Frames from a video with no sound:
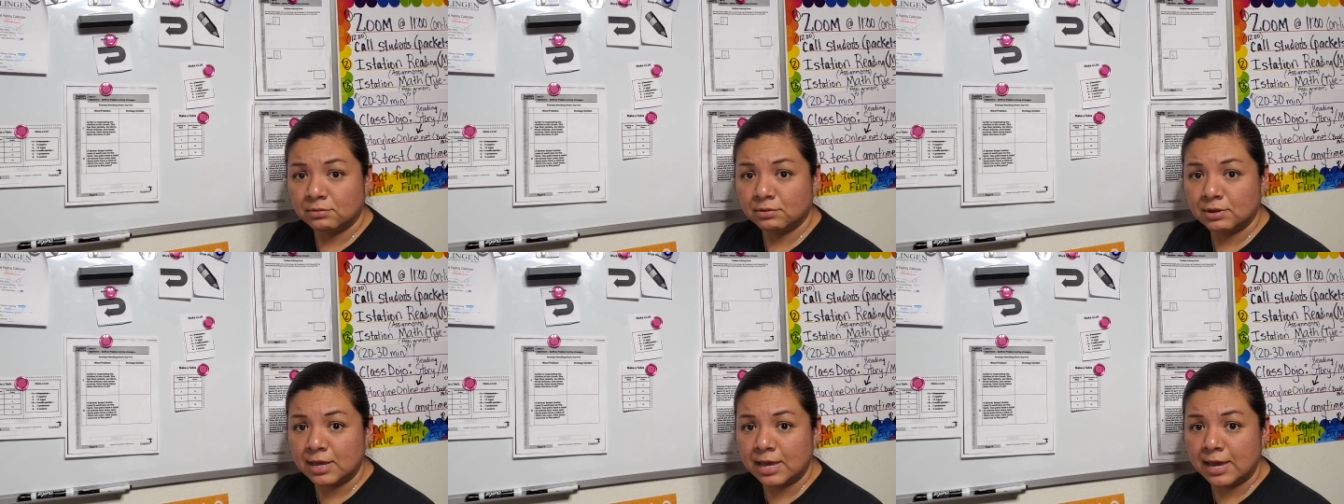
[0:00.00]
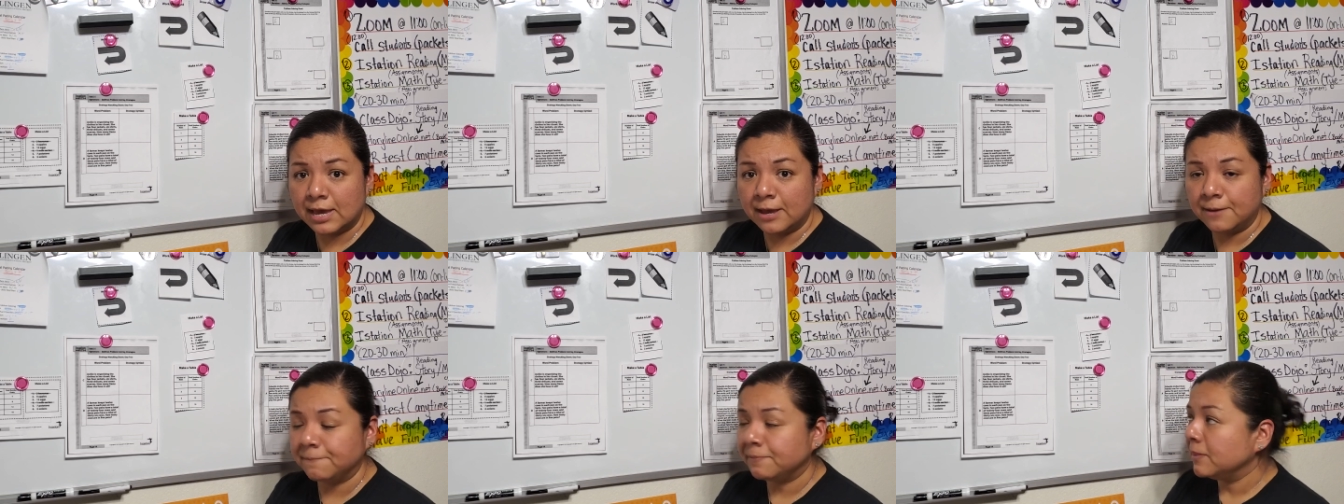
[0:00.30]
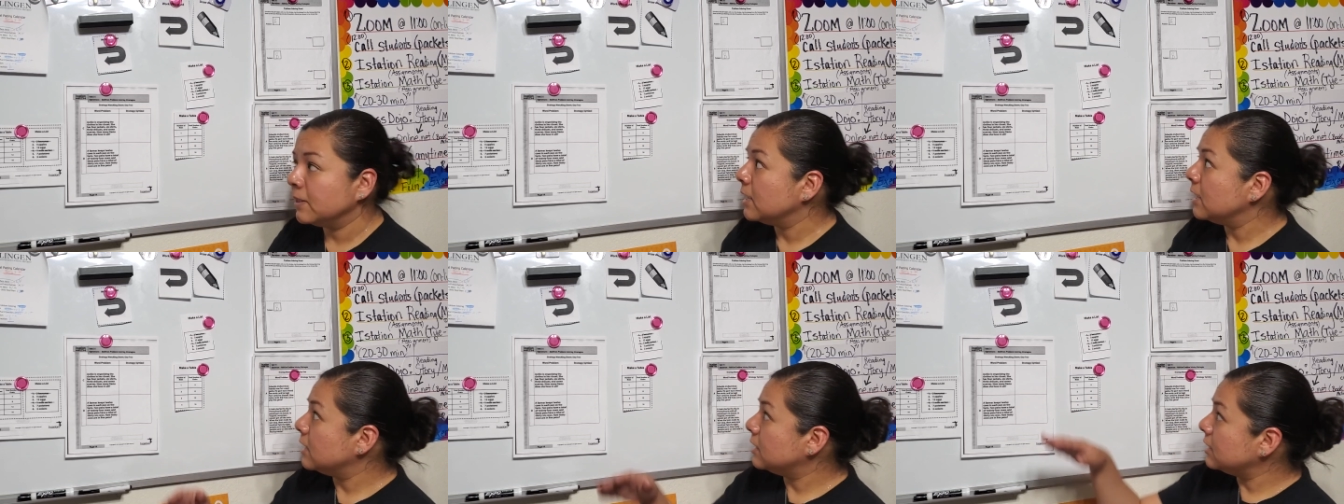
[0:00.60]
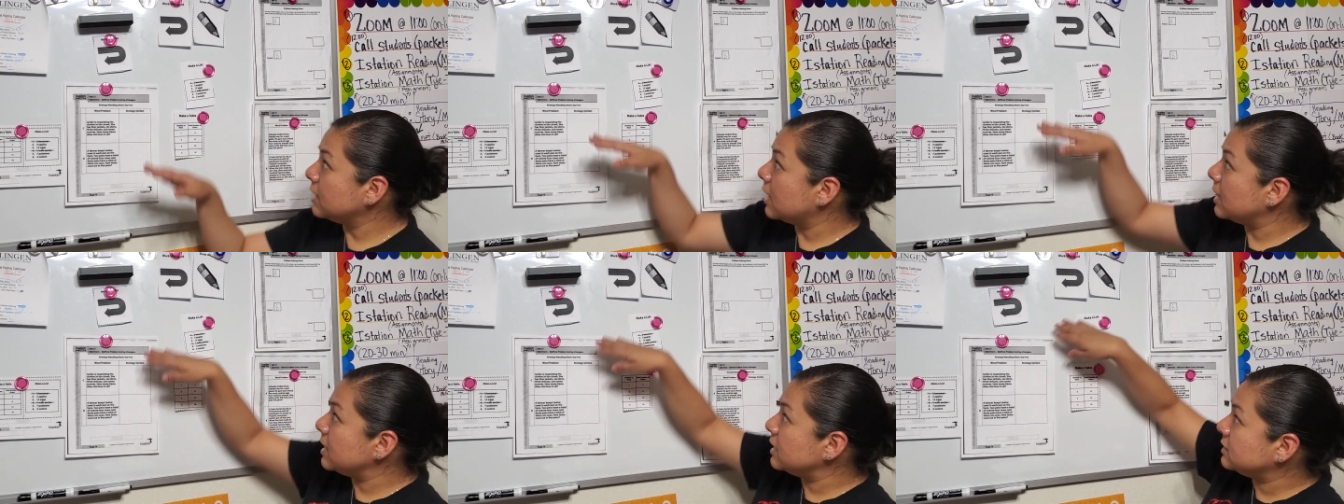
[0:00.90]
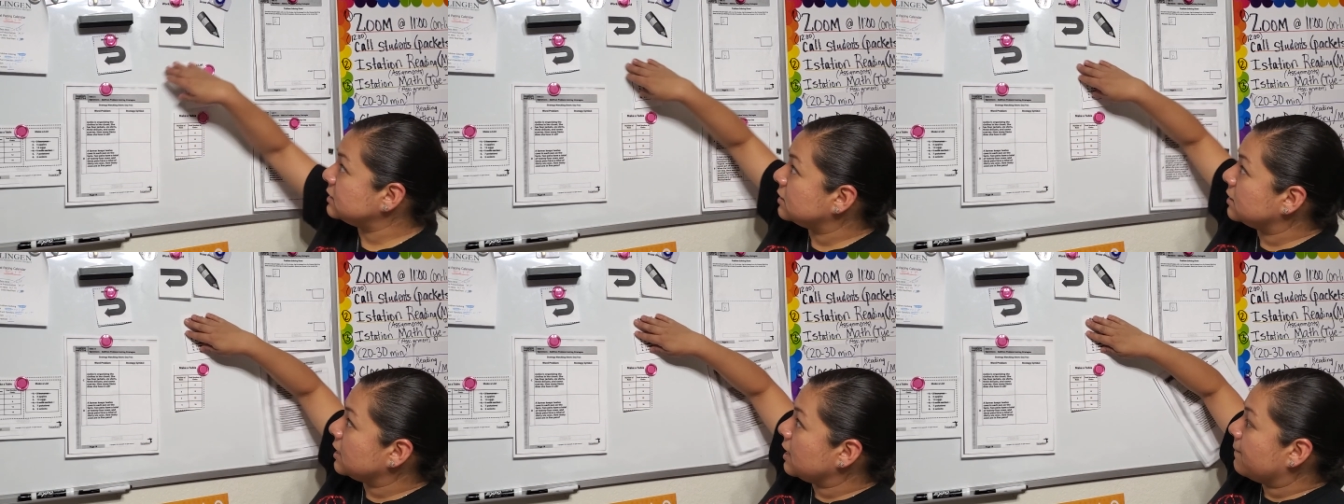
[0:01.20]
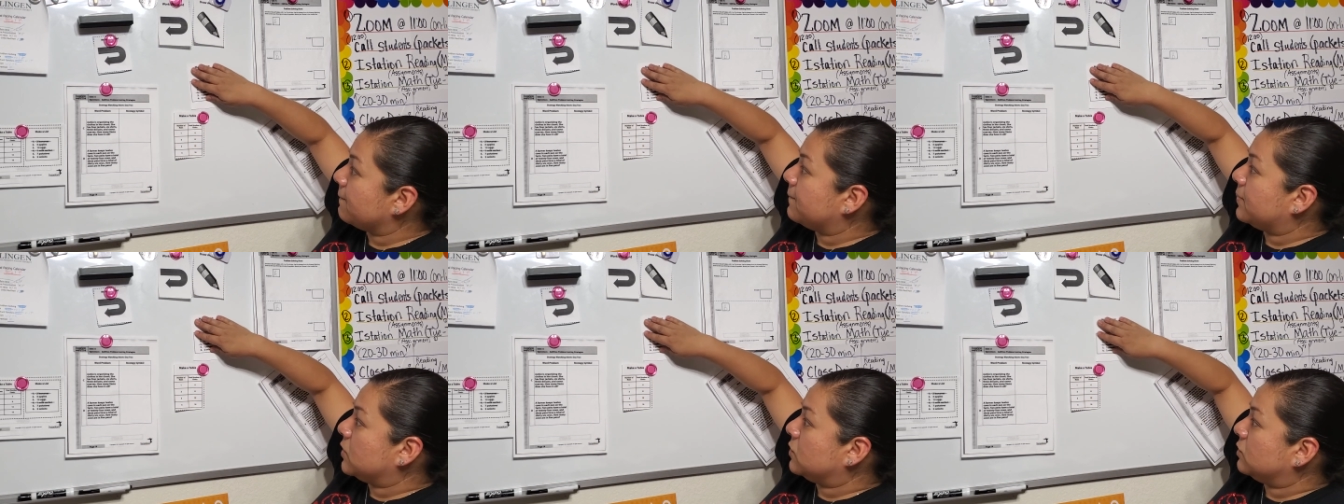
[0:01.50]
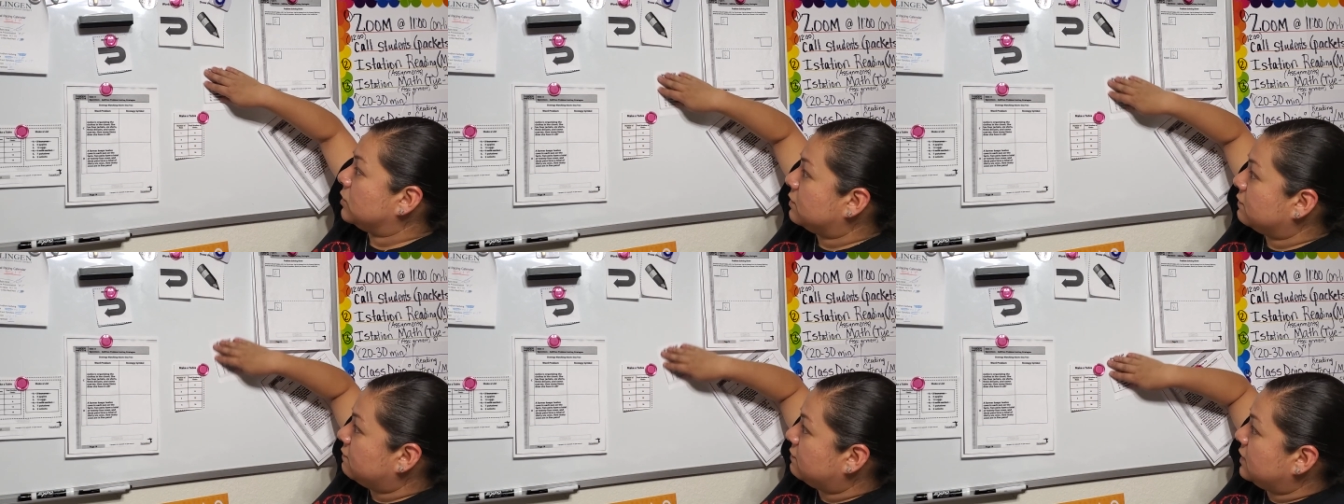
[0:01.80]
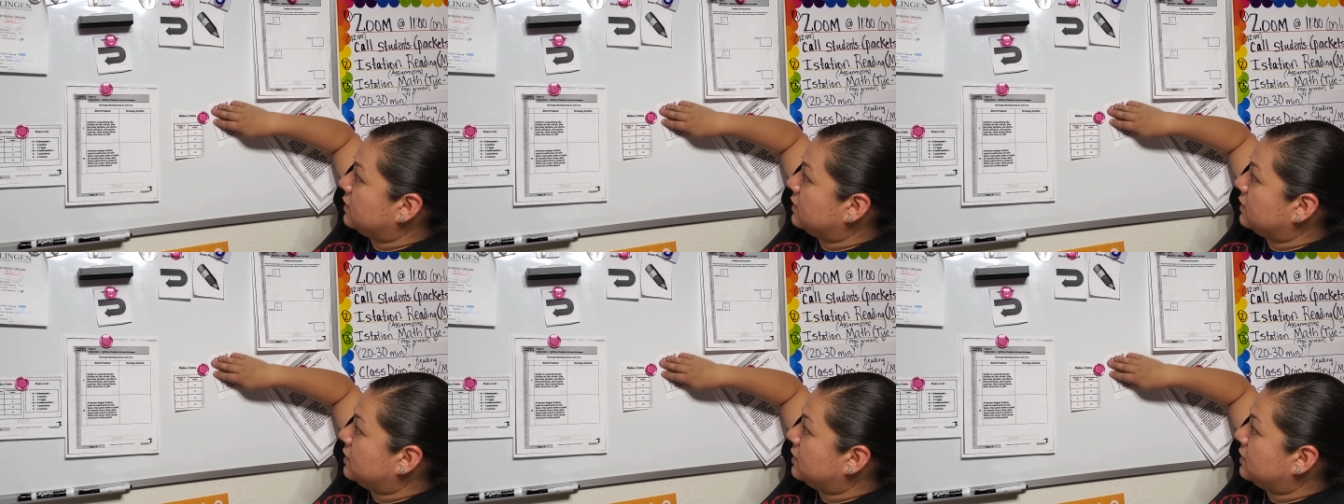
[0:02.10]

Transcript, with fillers: okay? Now let's look at both of